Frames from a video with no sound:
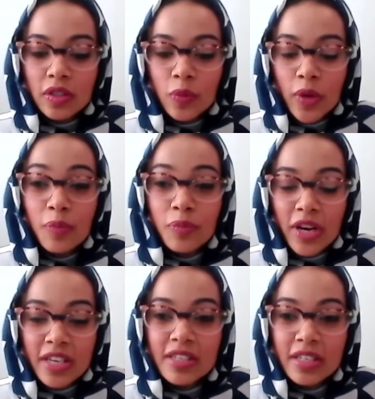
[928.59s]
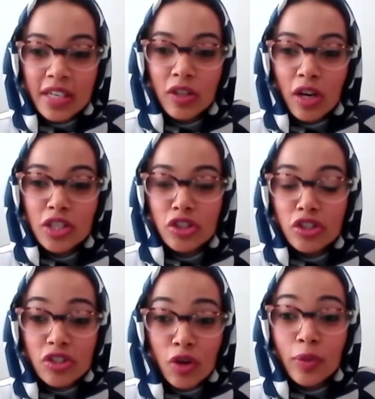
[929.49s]
we are embracing technology
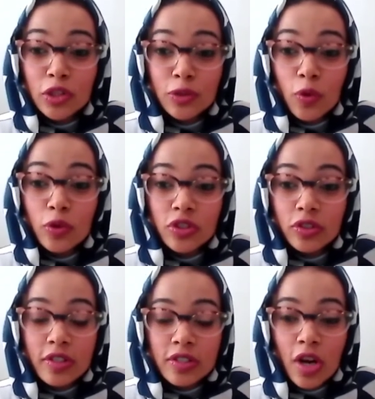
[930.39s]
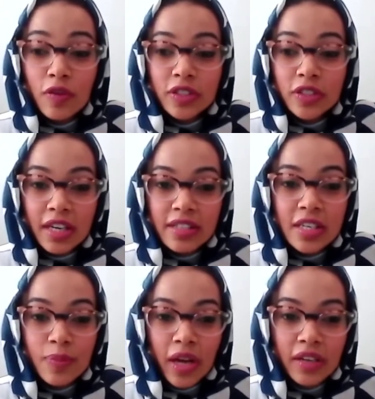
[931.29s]
so much more during this
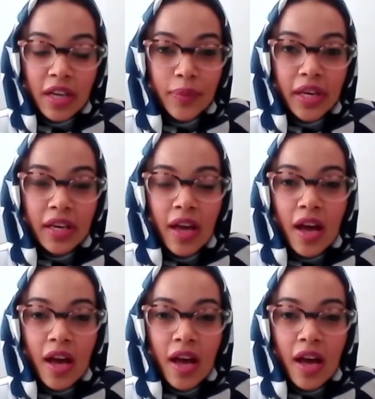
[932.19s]
COVID-19 pandemic.